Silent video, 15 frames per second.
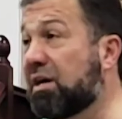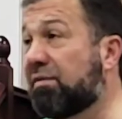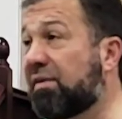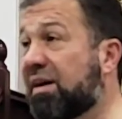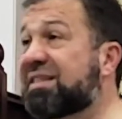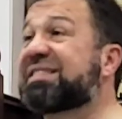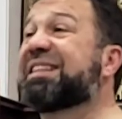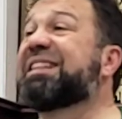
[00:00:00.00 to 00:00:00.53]
gave
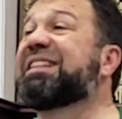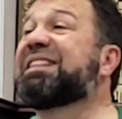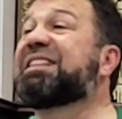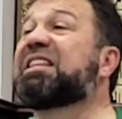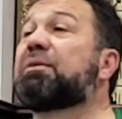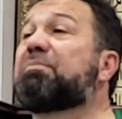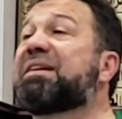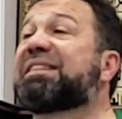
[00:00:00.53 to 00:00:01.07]
us
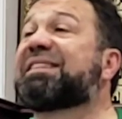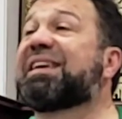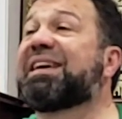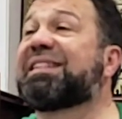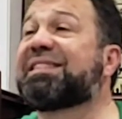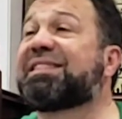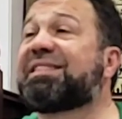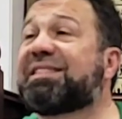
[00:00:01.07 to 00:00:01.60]

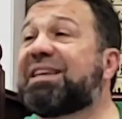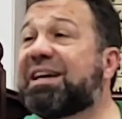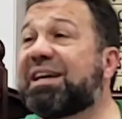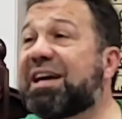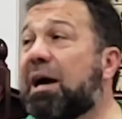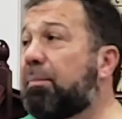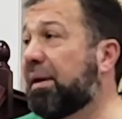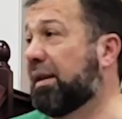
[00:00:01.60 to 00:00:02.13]
limited
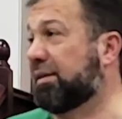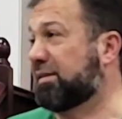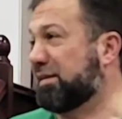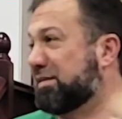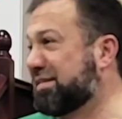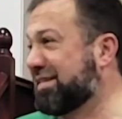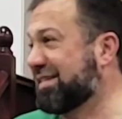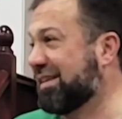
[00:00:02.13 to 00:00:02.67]

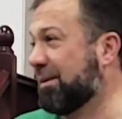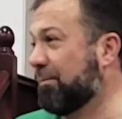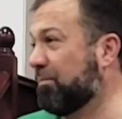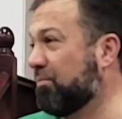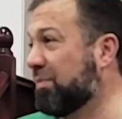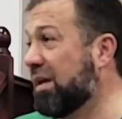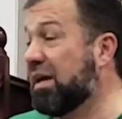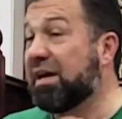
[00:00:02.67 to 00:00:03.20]
abilities.
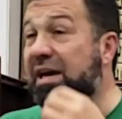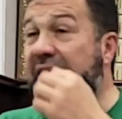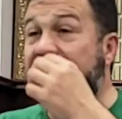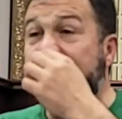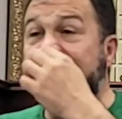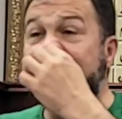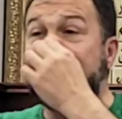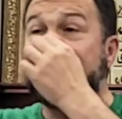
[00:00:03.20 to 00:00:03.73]

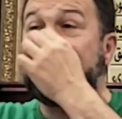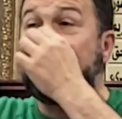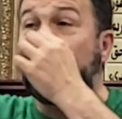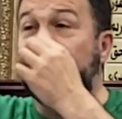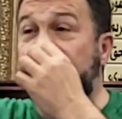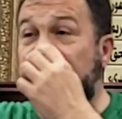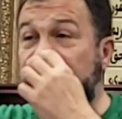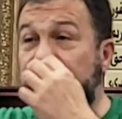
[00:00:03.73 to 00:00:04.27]
In the day
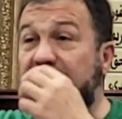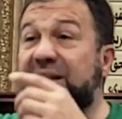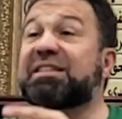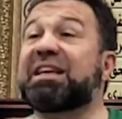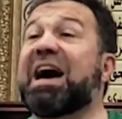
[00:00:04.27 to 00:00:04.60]
of judgment,